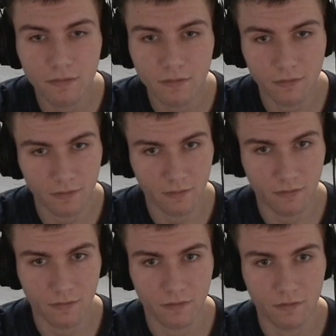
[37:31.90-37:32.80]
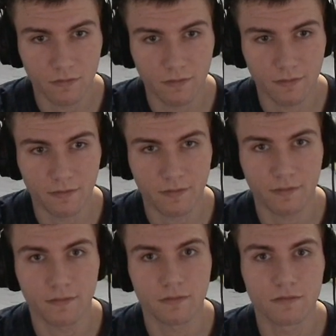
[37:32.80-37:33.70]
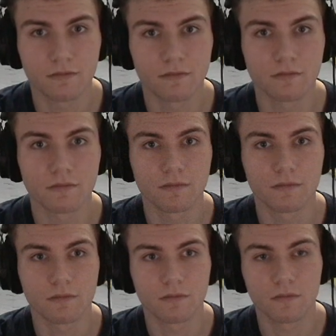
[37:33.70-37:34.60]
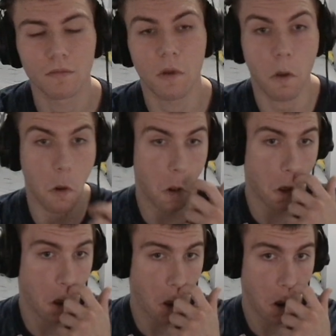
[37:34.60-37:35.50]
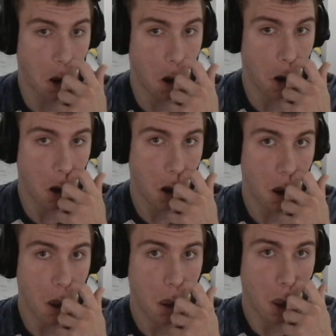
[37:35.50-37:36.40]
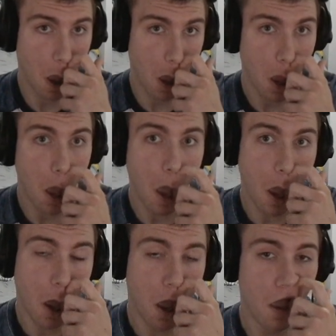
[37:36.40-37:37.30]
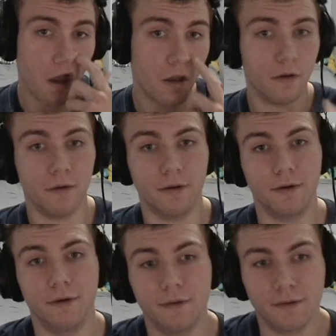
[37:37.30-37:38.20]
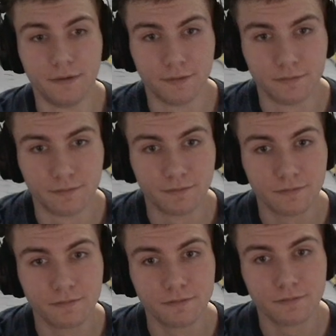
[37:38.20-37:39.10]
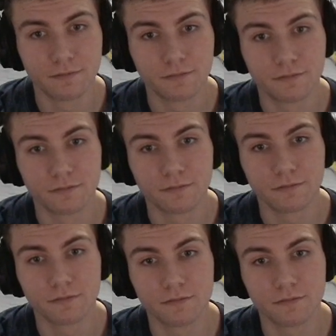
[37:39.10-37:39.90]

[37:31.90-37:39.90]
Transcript: No, why just you and I, no true love ways.